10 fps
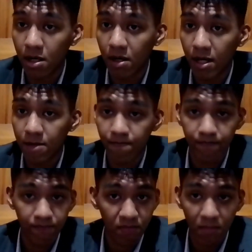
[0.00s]
Alright,
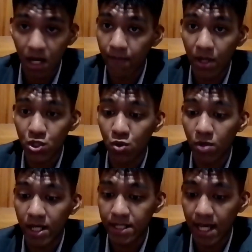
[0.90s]
I'm not
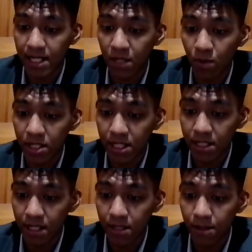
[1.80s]
sure exactly what he
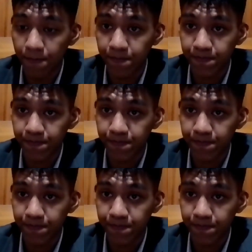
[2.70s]
did.